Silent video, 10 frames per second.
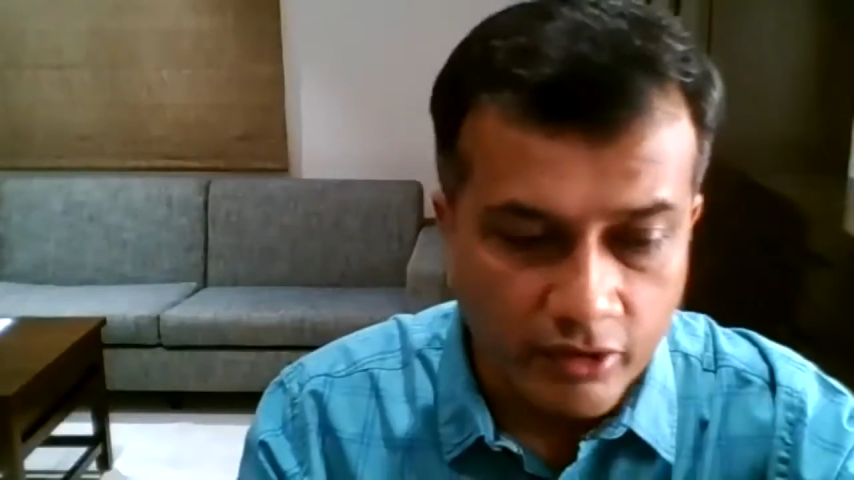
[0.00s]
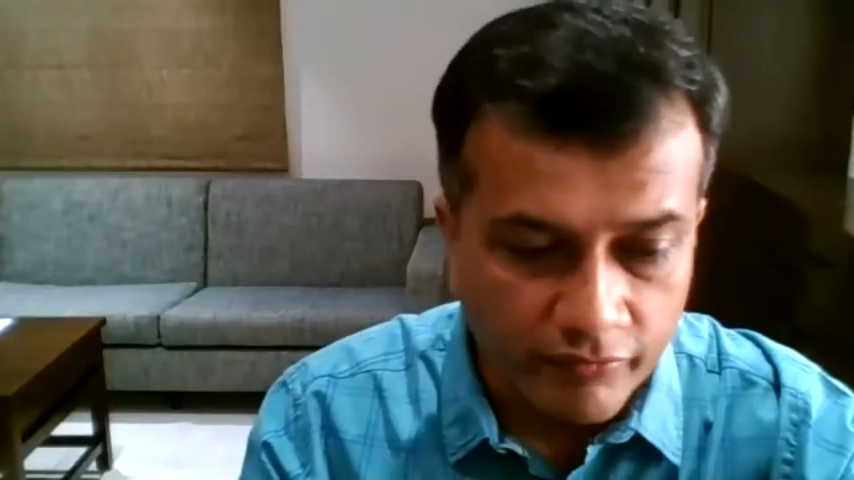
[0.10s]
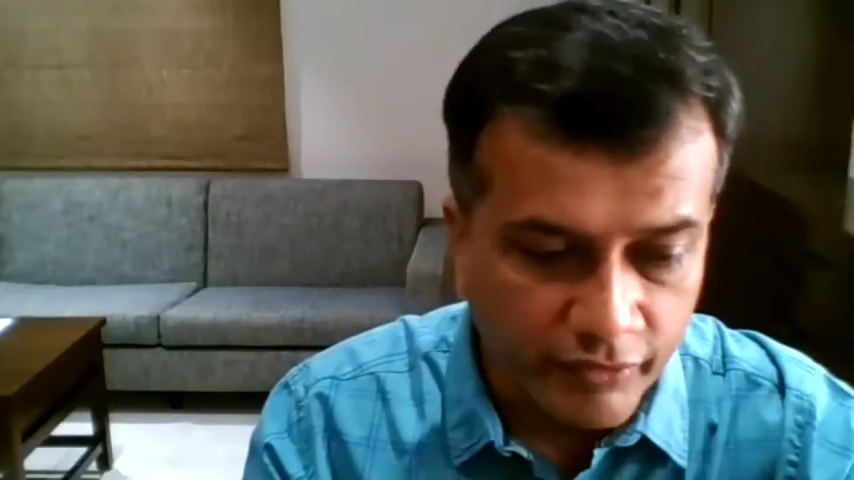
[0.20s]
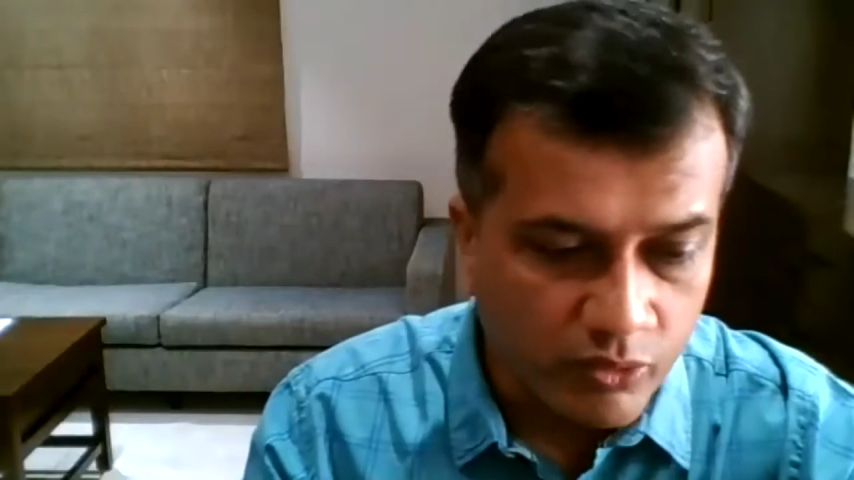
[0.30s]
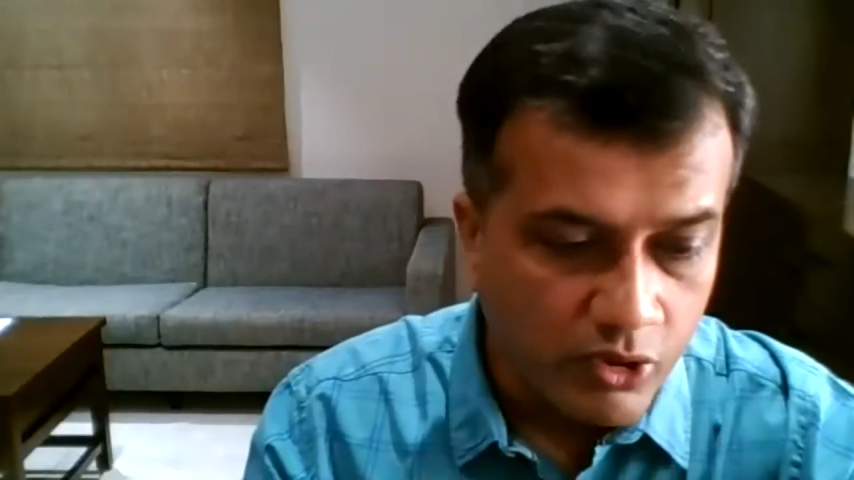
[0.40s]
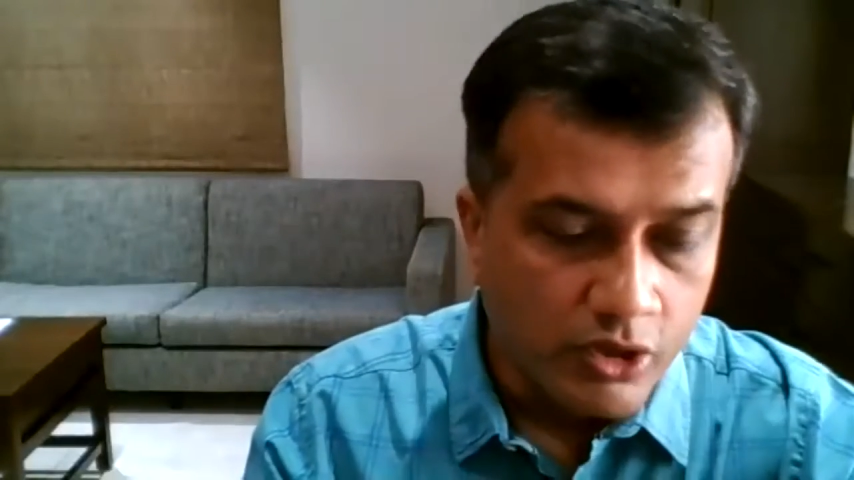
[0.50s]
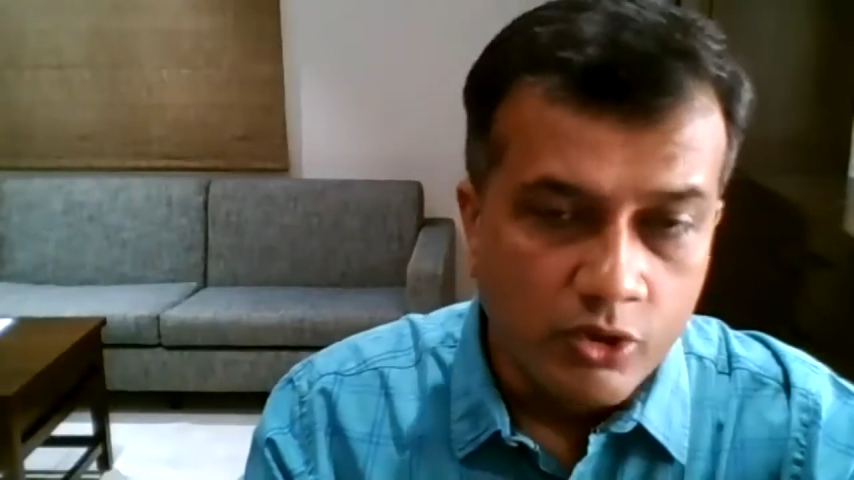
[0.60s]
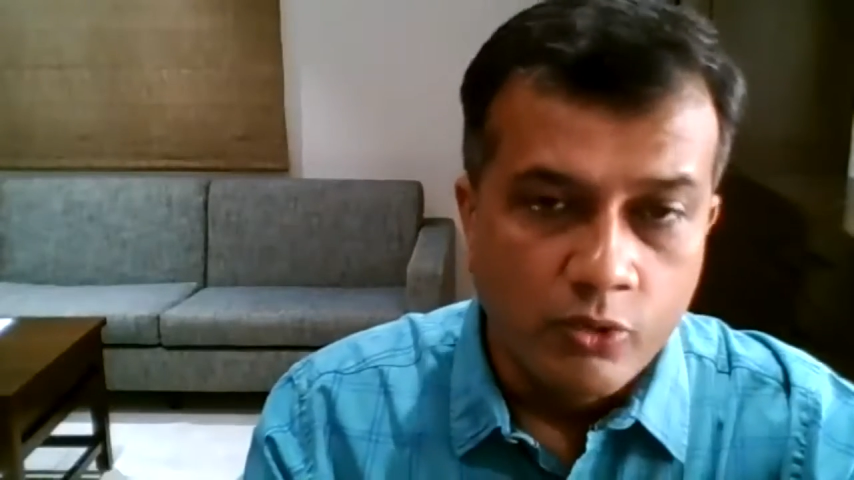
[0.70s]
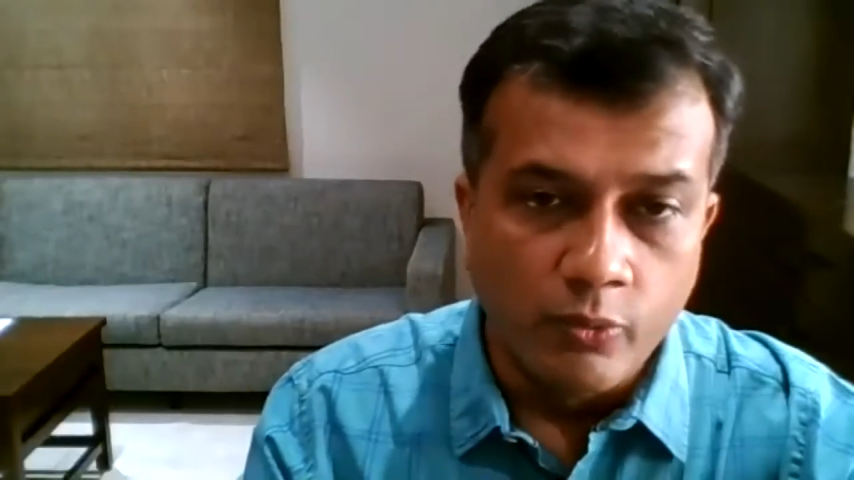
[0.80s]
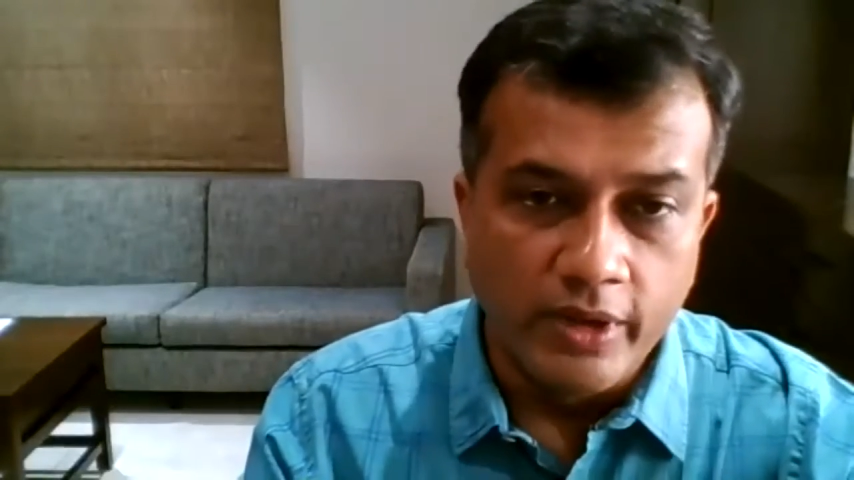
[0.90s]
curfew.
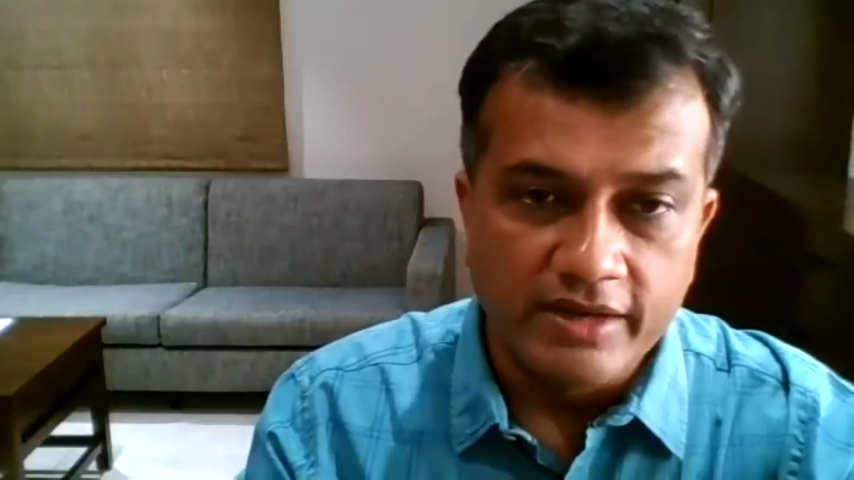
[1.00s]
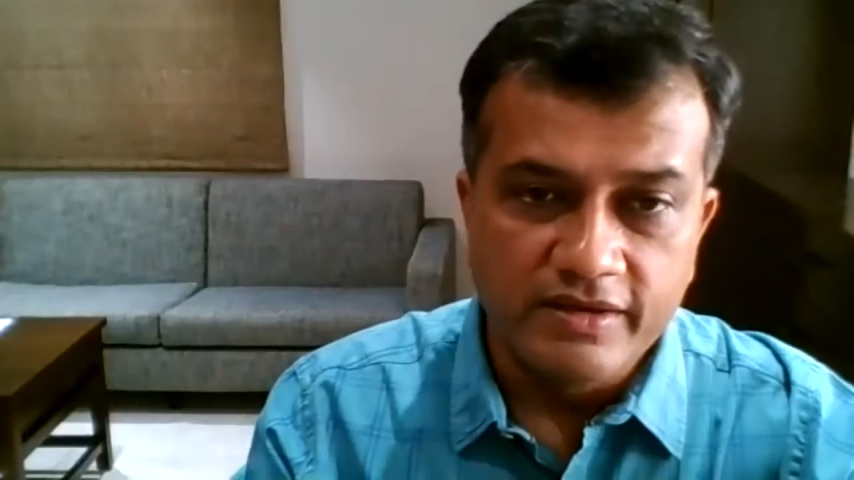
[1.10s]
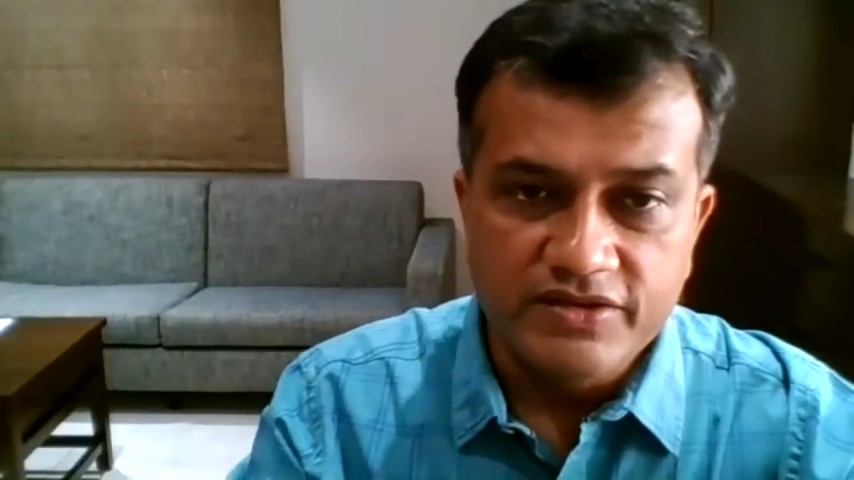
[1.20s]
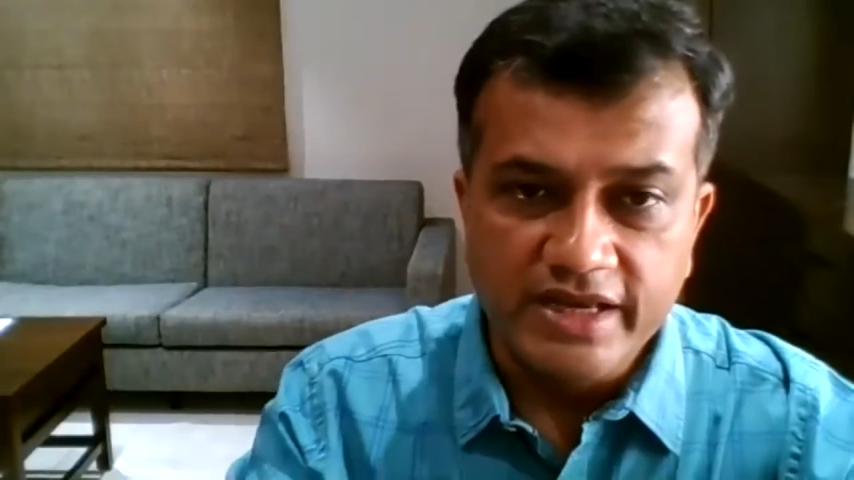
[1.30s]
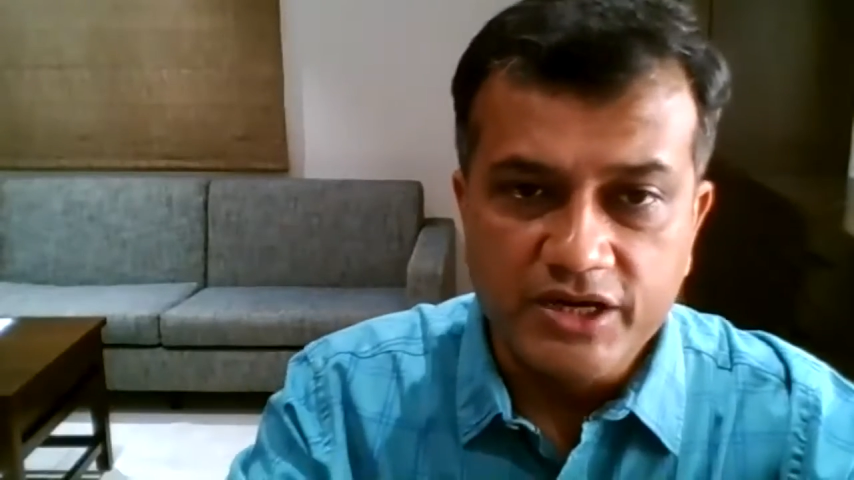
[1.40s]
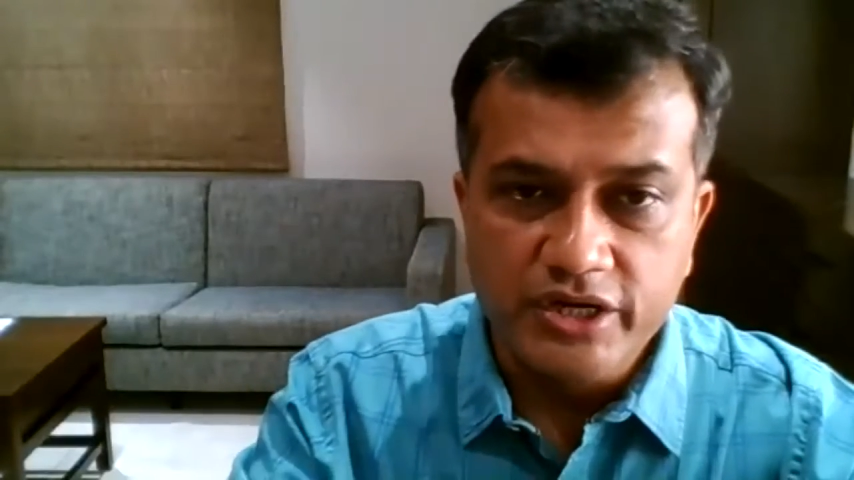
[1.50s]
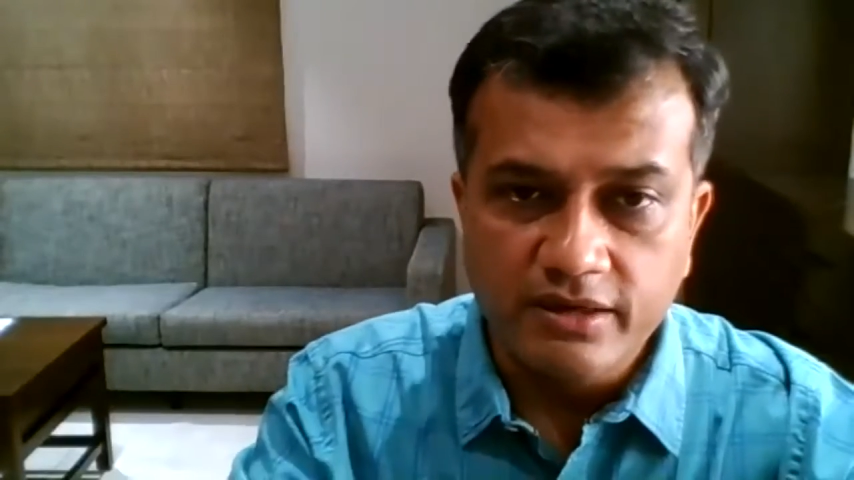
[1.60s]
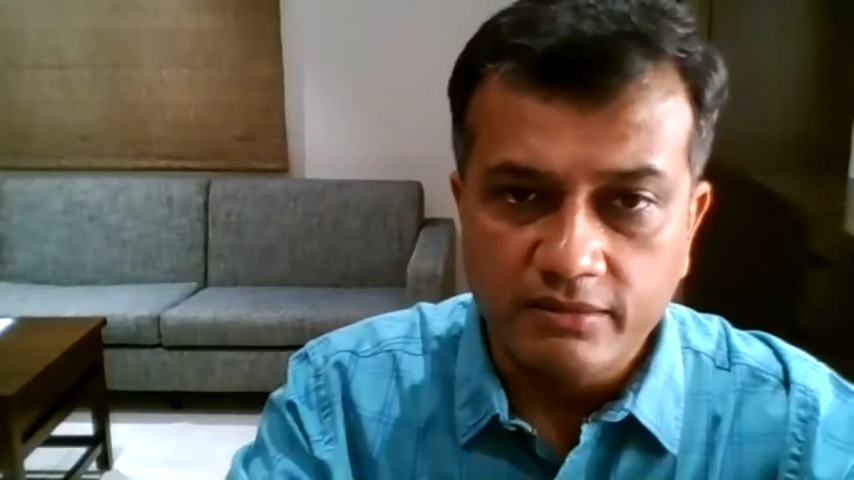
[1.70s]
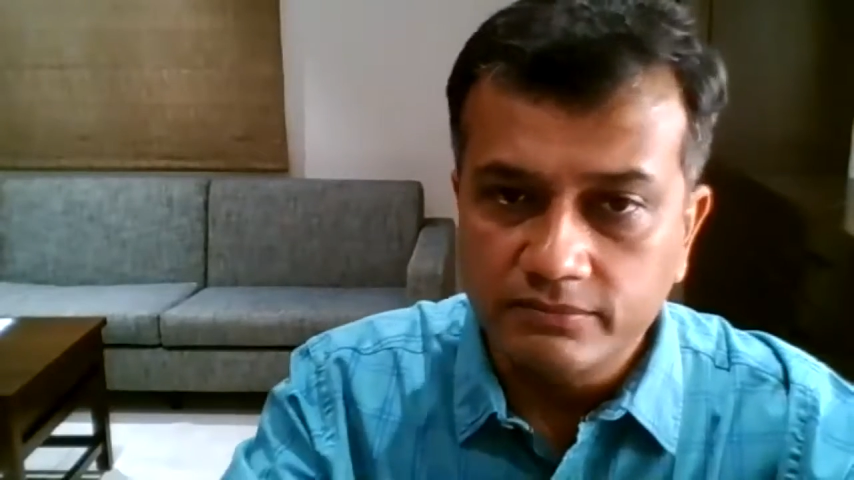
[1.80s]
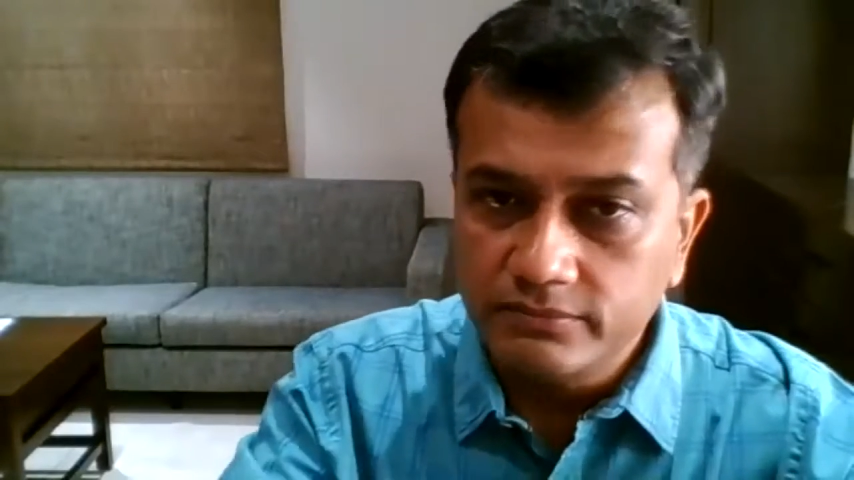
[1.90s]
Whereas in section